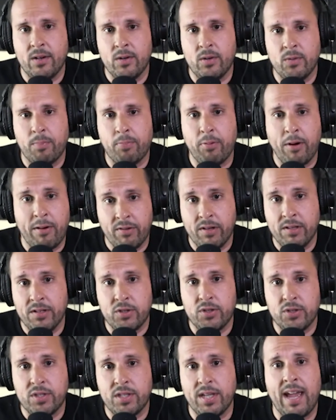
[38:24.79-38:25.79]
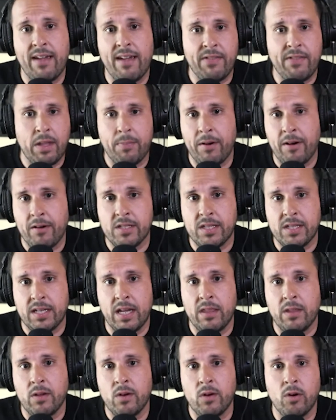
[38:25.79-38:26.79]
privilege to have their parents
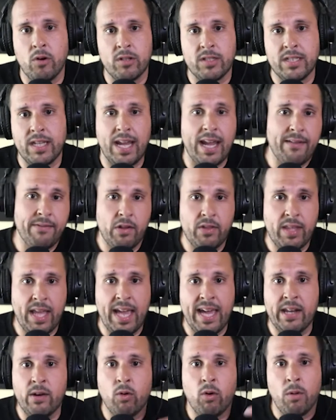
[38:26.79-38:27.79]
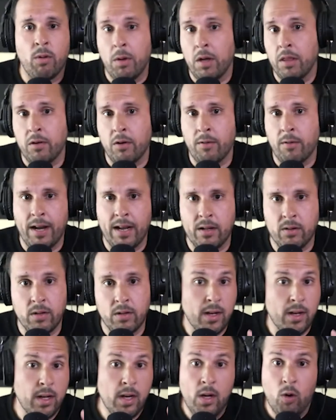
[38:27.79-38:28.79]
together, or to have their dad or mother around,
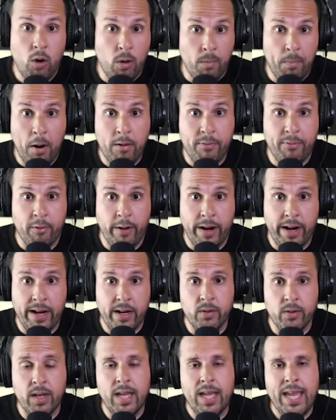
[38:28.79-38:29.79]
or both around.